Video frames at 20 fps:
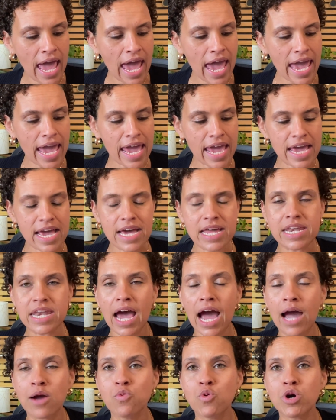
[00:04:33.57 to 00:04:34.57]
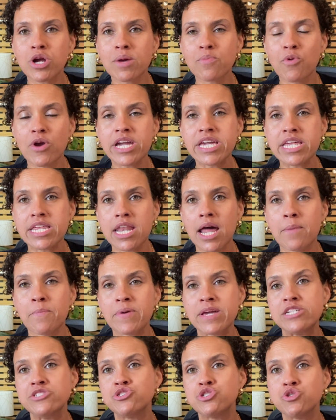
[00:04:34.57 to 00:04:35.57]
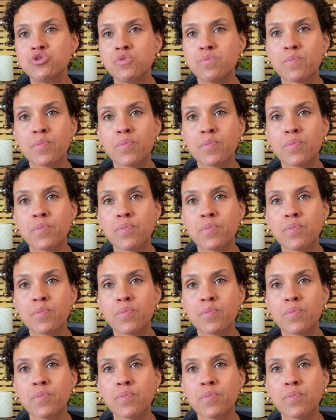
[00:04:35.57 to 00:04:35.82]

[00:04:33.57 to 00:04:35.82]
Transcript: And I want to break it up into